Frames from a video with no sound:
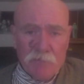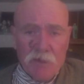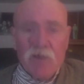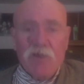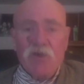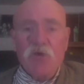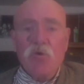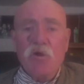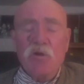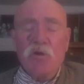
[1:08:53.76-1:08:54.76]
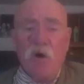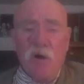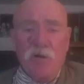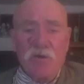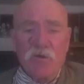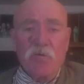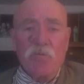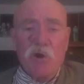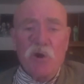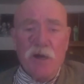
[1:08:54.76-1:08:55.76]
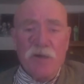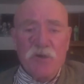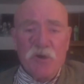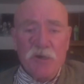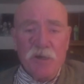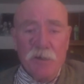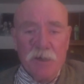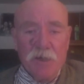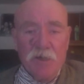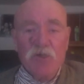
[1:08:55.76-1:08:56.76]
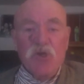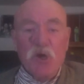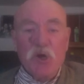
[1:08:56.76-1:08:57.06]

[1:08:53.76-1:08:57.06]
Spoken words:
you will call your book on Turkey, Turkey